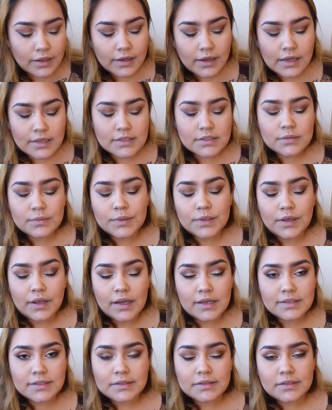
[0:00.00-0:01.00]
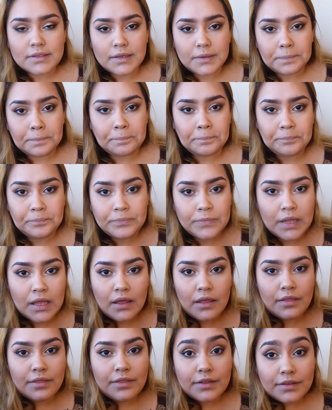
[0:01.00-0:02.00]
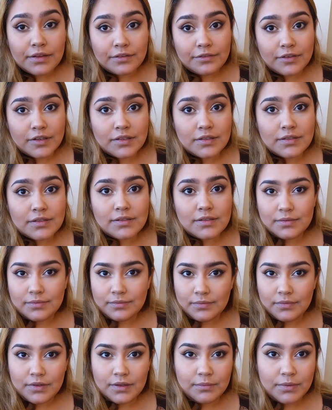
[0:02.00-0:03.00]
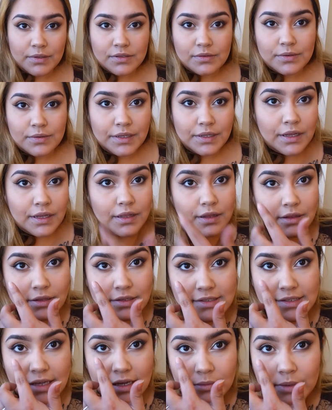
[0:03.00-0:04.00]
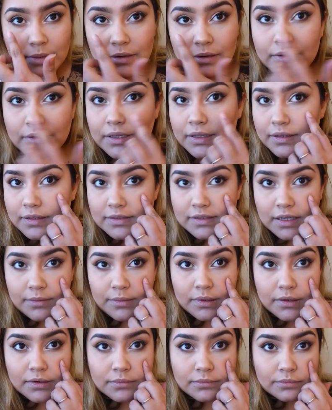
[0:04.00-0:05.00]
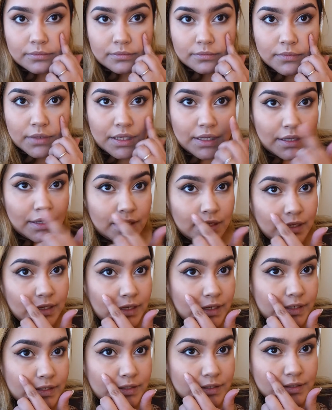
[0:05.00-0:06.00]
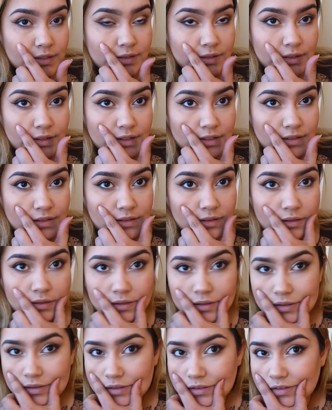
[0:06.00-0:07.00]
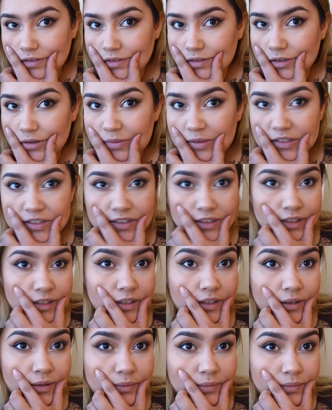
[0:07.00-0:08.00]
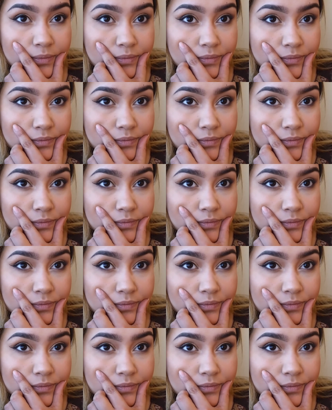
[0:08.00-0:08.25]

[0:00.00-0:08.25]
Like, I just want you guys to see the difference between this eyebrow and this eyebrow. It just looks so much cleaner.